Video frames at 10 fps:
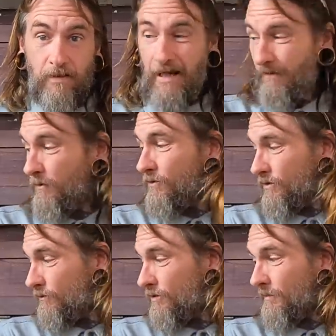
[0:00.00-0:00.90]
And if you
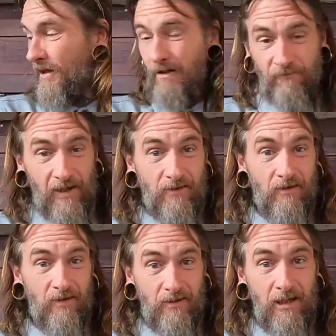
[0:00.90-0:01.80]
shoot somebody in the face
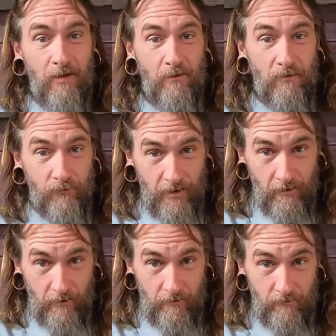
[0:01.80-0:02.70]
in a dinghy with a flare
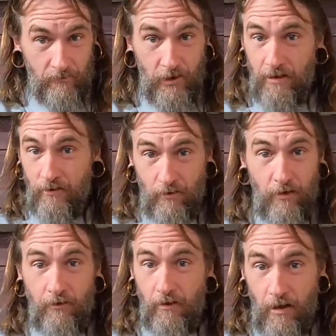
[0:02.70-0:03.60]
gun, chances
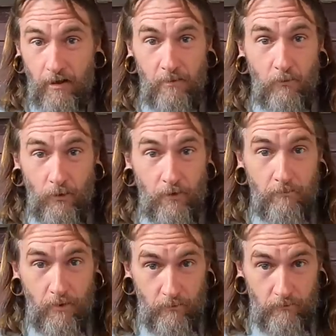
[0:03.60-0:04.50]
are they're not going to board your
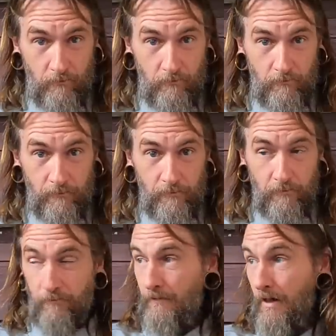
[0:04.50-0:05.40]
boat.
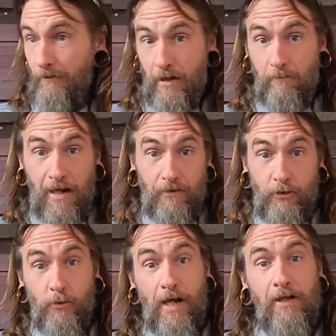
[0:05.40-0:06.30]
Now, they might
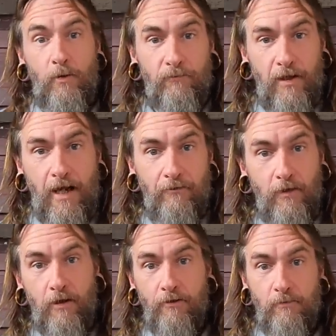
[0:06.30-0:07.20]
shoot at you if they have
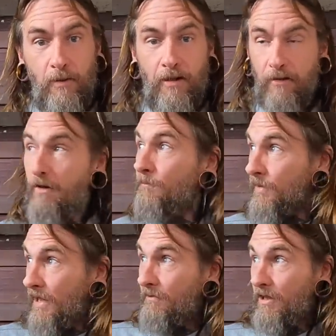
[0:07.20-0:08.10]
guns, but
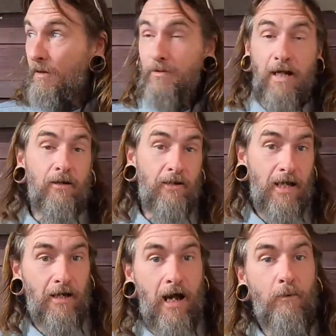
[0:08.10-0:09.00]
if it comes down to
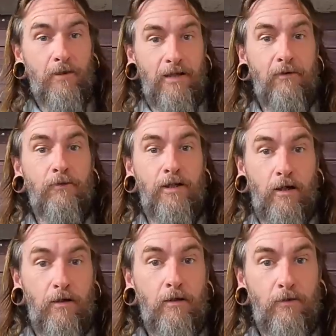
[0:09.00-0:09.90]
that, I would definitely
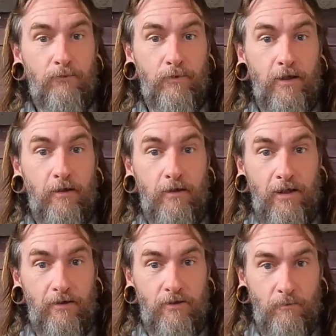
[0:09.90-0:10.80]
unload a flare gun
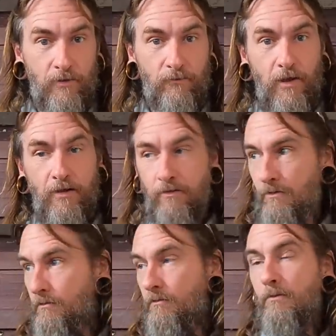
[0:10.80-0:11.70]
into someone's
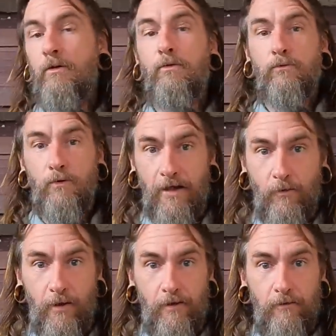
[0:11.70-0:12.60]
face right
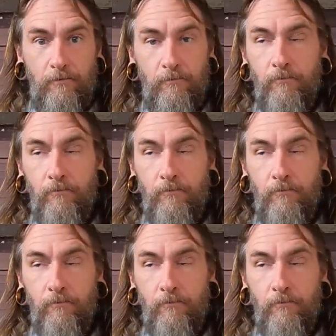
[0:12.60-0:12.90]
quick.